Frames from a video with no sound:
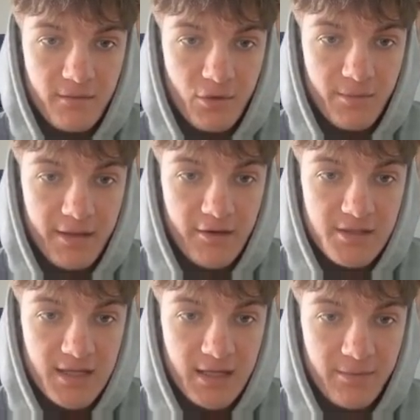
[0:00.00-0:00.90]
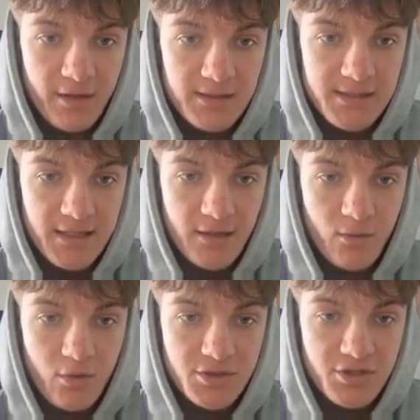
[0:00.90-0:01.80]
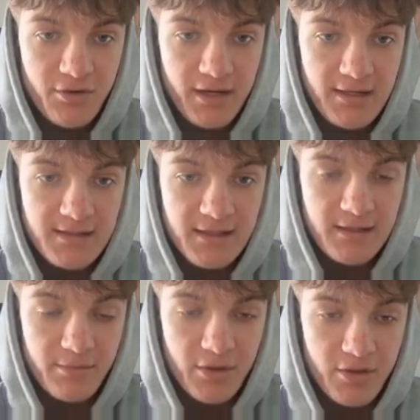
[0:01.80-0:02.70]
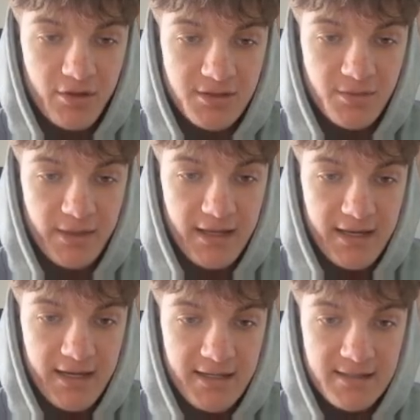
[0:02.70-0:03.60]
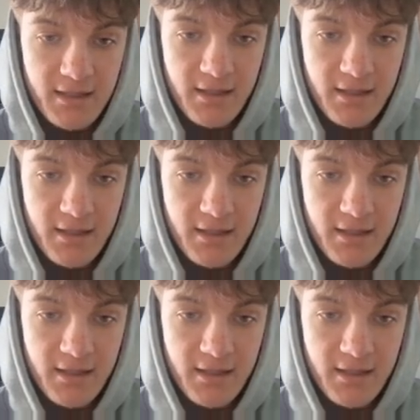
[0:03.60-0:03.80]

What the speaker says: or the bearish daily bias here was created because we had